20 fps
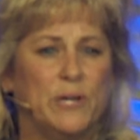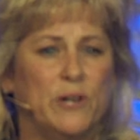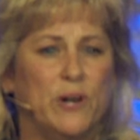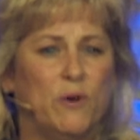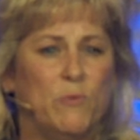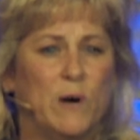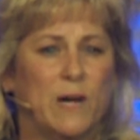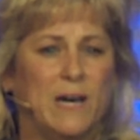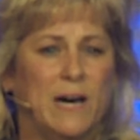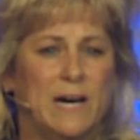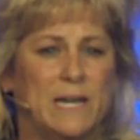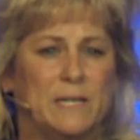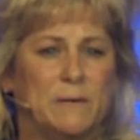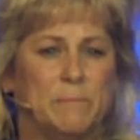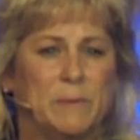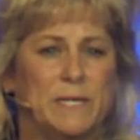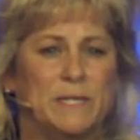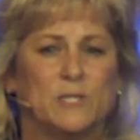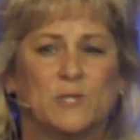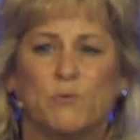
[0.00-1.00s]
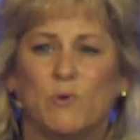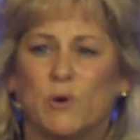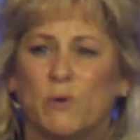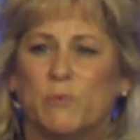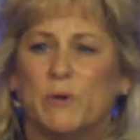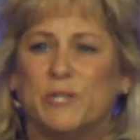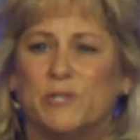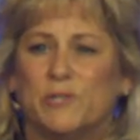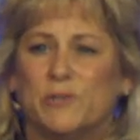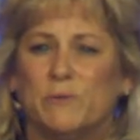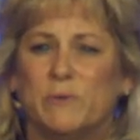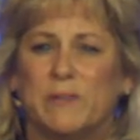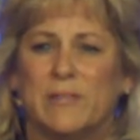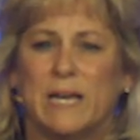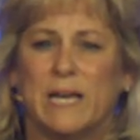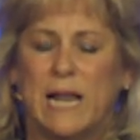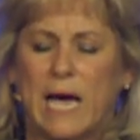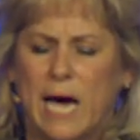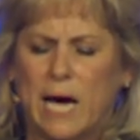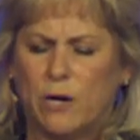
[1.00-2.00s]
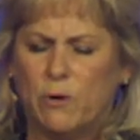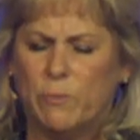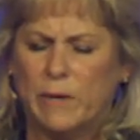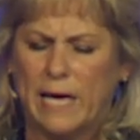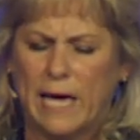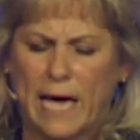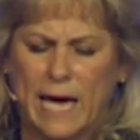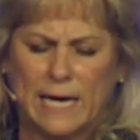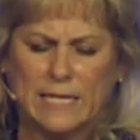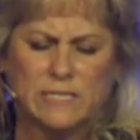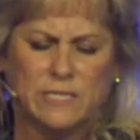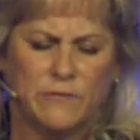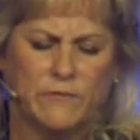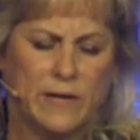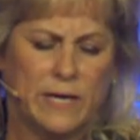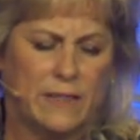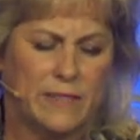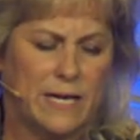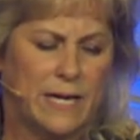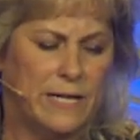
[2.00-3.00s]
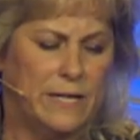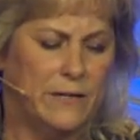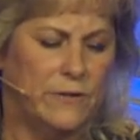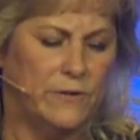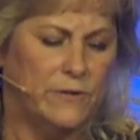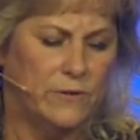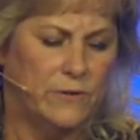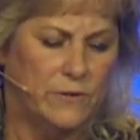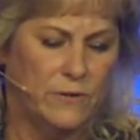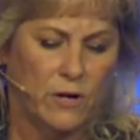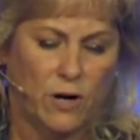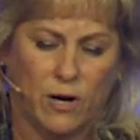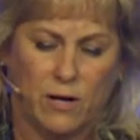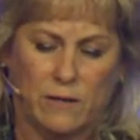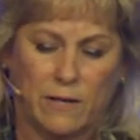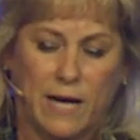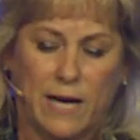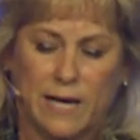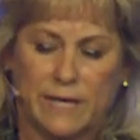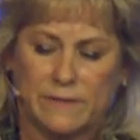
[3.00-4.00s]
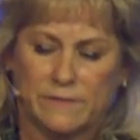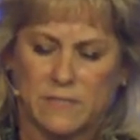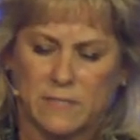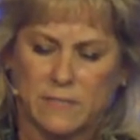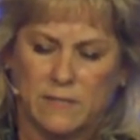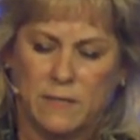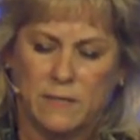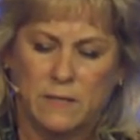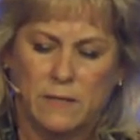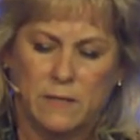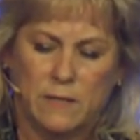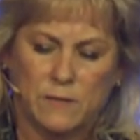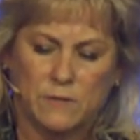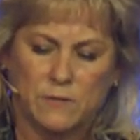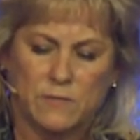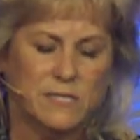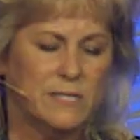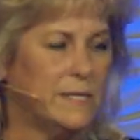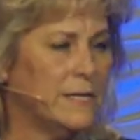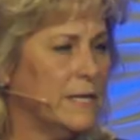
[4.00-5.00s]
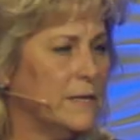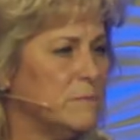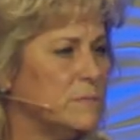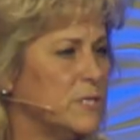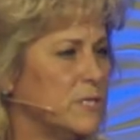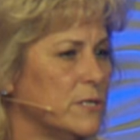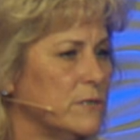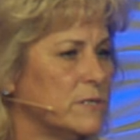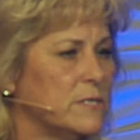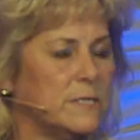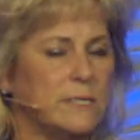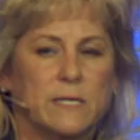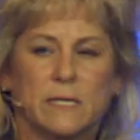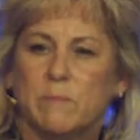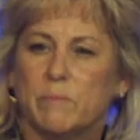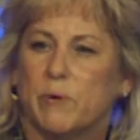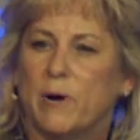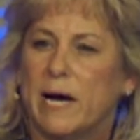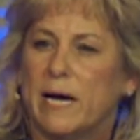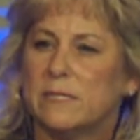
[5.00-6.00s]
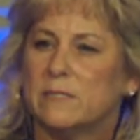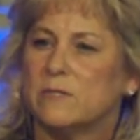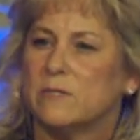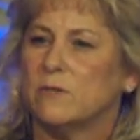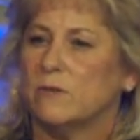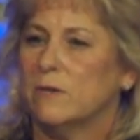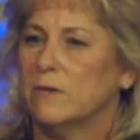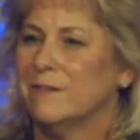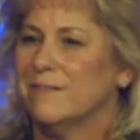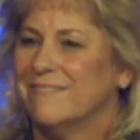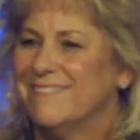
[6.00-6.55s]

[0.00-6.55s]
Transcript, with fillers: know what kind of peace. What do we do with that? How do we activate that in our lives? You see, I'm so stinking practical.